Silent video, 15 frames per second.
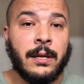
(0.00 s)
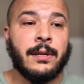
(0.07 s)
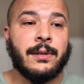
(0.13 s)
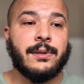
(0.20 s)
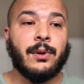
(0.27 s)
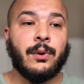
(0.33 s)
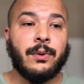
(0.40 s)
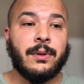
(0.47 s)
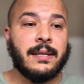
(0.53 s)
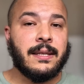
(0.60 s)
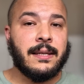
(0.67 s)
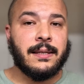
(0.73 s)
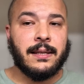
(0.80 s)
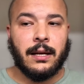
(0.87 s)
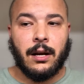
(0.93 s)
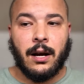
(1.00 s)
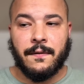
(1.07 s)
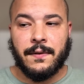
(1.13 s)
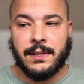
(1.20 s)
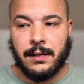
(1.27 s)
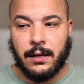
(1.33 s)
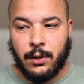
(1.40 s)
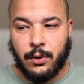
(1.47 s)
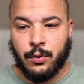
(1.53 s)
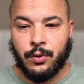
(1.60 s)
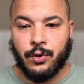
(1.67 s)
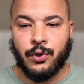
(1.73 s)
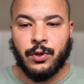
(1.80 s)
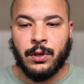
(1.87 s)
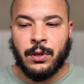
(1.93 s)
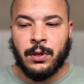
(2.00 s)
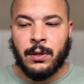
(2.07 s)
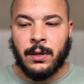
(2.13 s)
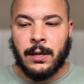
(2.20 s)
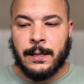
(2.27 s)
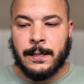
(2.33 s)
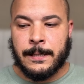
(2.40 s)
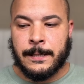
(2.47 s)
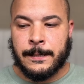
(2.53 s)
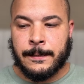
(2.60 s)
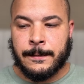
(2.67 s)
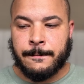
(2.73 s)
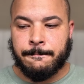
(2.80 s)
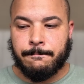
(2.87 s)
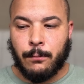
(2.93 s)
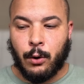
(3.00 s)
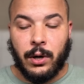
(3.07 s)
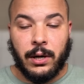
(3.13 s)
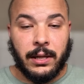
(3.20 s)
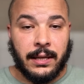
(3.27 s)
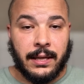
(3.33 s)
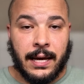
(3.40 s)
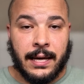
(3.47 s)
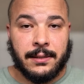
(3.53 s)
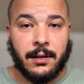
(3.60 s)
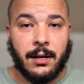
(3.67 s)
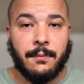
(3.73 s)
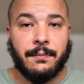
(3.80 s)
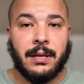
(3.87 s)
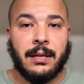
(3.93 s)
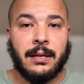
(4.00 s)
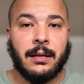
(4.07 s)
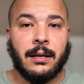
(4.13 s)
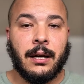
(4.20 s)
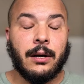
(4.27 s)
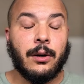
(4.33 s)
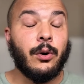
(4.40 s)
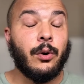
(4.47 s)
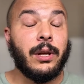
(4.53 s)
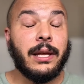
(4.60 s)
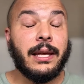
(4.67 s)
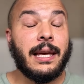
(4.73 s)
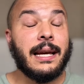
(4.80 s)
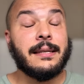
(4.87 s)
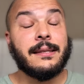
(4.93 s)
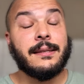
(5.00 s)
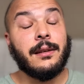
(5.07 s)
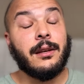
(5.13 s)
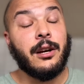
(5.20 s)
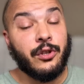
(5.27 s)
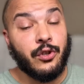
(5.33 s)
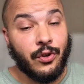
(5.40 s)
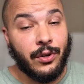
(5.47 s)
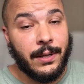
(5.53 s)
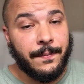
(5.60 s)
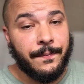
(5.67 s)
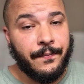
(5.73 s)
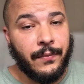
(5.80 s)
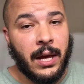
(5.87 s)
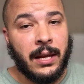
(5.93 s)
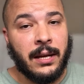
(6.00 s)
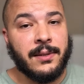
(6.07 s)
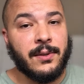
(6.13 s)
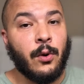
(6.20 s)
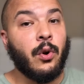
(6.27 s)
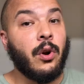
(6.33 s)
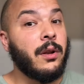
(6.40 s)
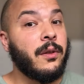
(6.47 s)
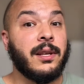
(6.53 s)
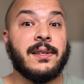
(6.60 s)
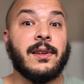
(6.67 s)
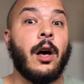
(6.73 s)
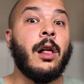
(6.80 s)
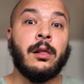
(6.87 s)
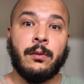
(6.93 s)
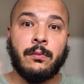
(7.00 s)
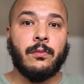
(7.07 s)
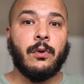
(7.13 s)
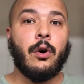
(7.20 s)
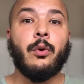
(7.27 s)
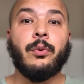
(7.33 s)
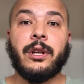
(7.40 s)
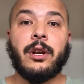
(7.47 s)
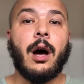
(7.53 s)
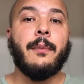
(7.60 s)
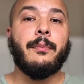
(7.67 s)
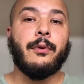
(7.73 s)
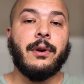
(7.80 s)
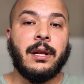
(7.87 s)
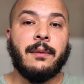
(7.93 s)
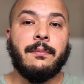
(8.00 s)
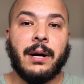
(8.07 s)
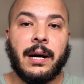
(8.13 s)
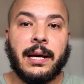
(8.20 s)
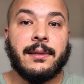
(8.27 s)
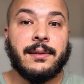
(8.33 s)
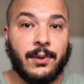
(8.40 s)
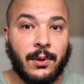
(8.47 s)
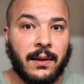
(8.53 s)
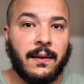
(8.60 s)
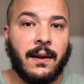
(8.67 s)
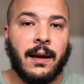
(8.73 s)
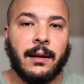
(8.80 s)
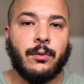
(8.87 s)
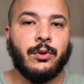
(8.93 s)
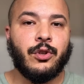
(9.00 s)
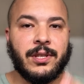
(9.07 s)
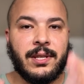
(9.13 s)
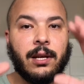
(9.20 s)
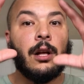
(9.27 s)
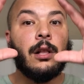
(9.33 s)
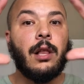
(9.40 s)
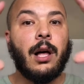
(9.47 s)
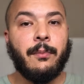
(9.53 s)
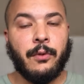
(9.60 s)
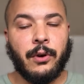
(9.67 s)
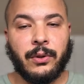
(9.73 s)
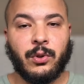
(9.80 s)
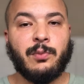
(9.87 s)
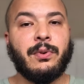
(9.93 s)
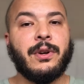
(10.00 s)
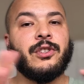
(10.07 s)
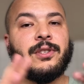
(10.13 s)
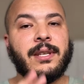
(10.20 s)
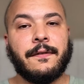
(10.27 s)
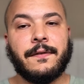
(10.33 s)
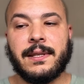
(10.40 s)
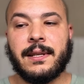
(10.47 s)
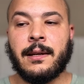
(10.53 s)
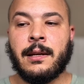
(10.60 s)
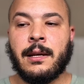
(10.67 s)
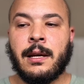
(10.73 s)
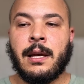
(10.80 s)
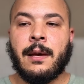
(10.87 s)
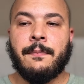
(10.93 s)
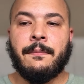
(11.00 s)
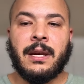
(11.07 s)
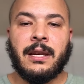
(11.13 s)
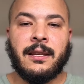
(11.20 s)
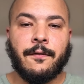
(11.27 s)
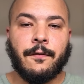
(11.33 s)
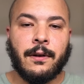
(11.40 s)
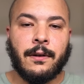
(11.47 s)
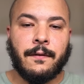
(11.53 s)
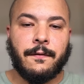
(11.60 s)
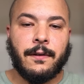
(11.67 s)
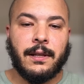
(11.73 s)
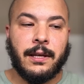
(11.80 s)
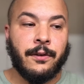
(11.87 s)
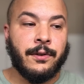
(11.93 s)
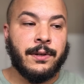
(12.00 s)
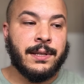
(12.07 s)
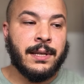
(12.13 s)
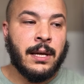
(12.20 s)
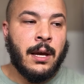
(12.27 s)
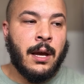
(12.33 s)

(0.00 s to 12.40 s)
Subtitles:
So this is like obviously a huge uh, oil and gas company, oil and gas country, and it's all owned and operated by Sonatrach, which is a conglomerate which branches off into many different filiaries.